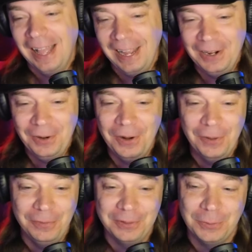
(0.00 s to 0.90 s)
I don't know
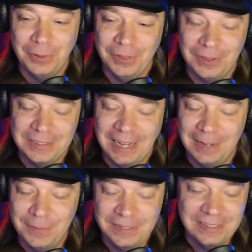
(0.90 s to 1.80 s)
if it's worth your
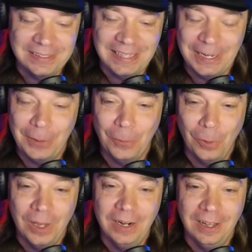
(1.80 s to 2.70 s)
time. This is like
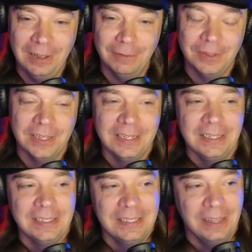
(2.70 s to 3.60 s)
one of
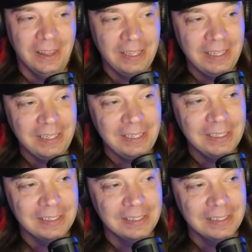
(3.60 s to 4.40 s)
the